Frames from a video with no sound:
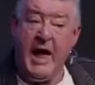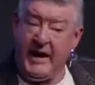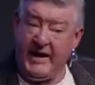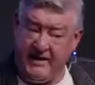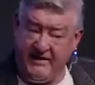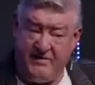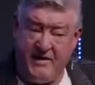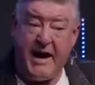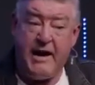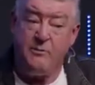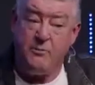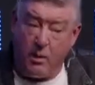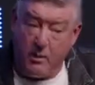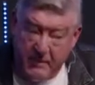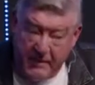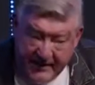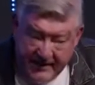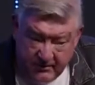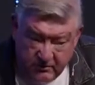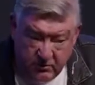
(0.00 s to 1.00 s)
And if I
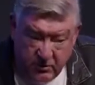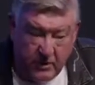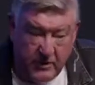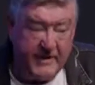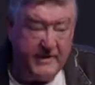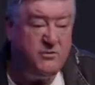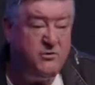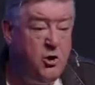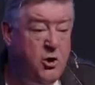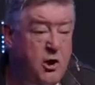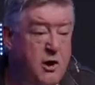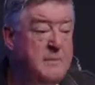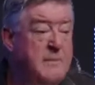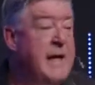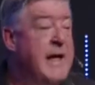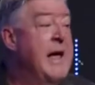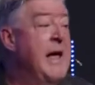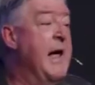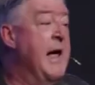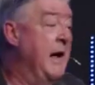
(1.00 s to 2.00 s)
run into
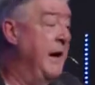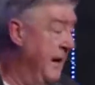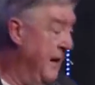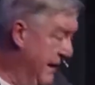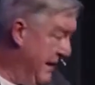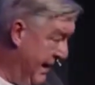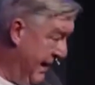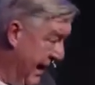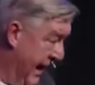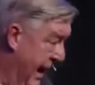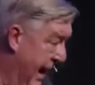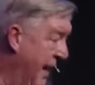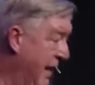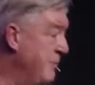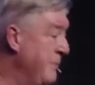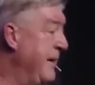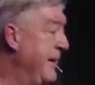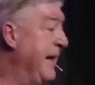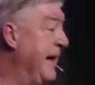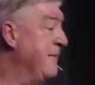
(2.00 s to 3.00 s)
him,
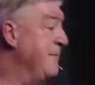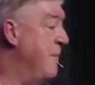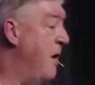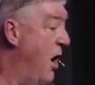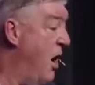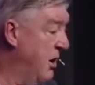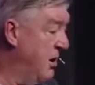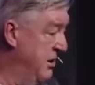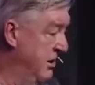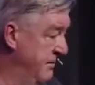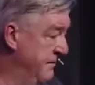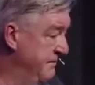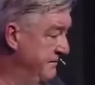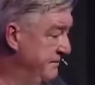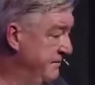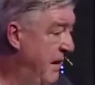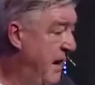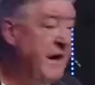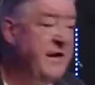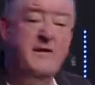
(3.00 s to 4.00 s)
help me to give him a hug.
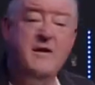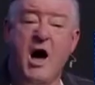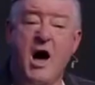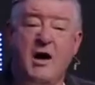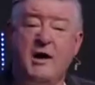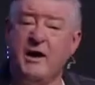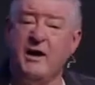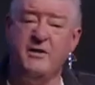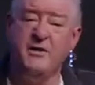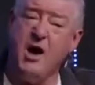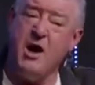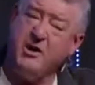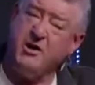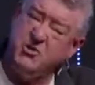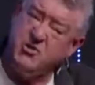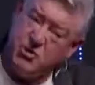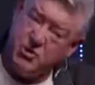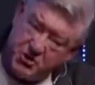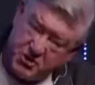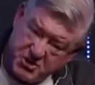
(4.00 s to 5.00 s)
And not a
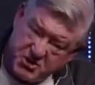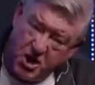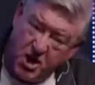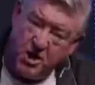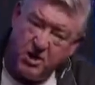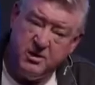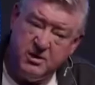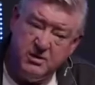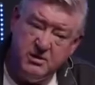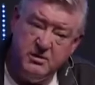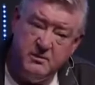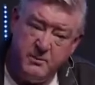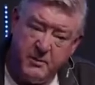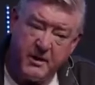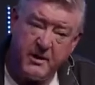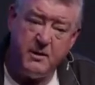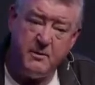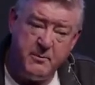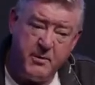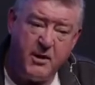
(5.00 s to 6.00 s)
Judas hug,
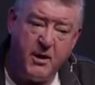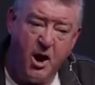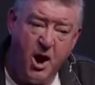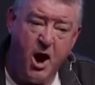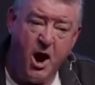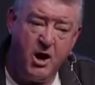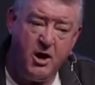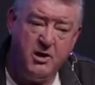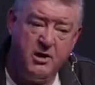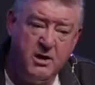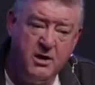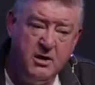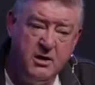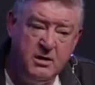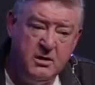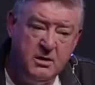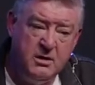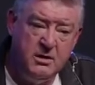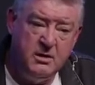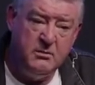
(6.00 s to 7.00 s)
but a hug.
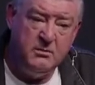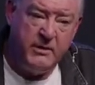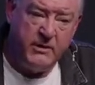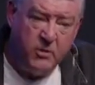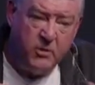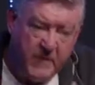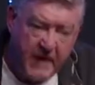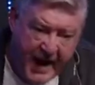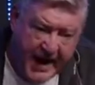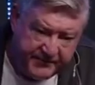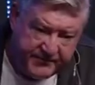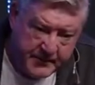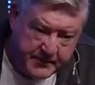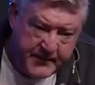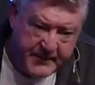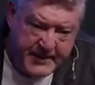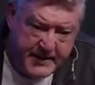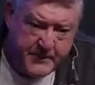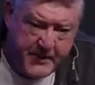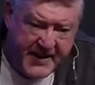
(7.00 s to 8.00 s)
We don't have to
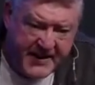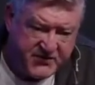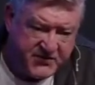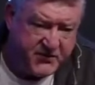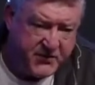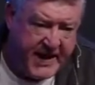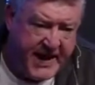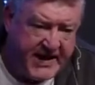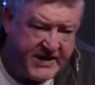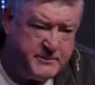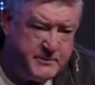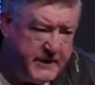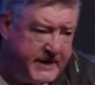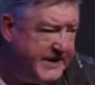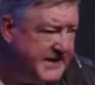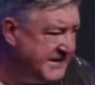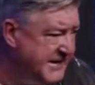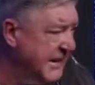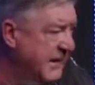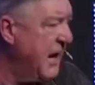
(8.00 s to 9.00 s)
be the best friends,
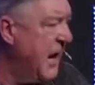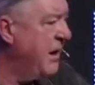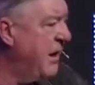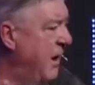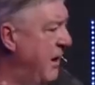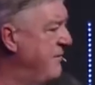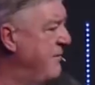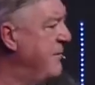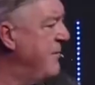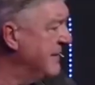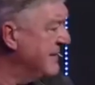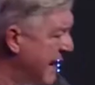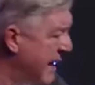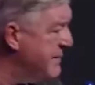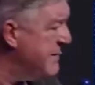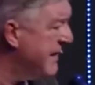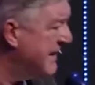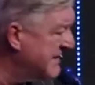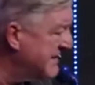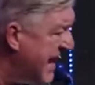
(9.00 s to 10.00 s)
but I still got to love him. Does
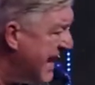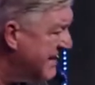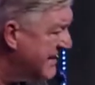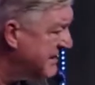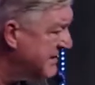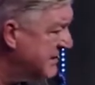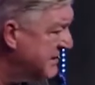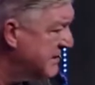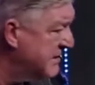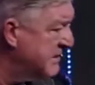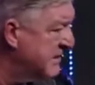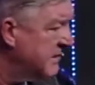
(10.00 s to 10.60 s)
that make sense?